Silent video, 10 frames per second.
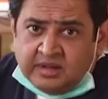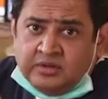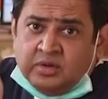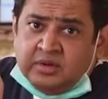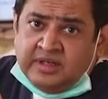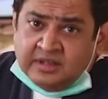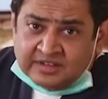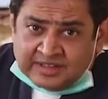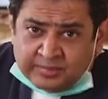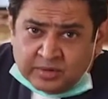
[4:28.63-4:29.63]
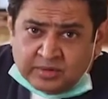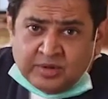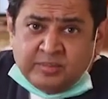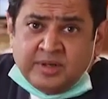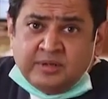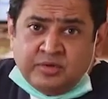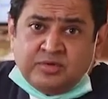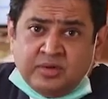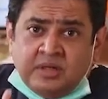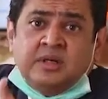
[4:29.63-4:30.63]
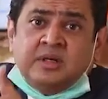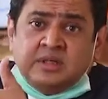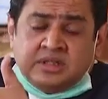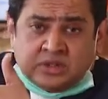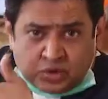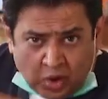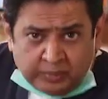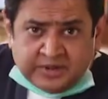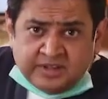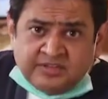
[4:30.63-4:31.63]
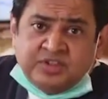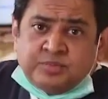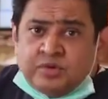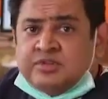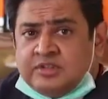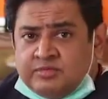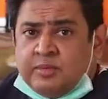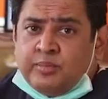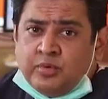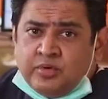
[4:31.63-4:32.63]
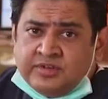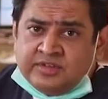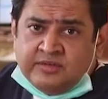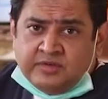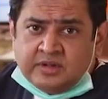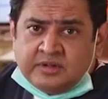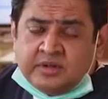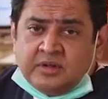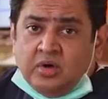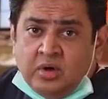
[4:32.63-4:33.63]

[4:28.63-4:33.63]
your interceptive treatment, which will stop the disease process from progressing further,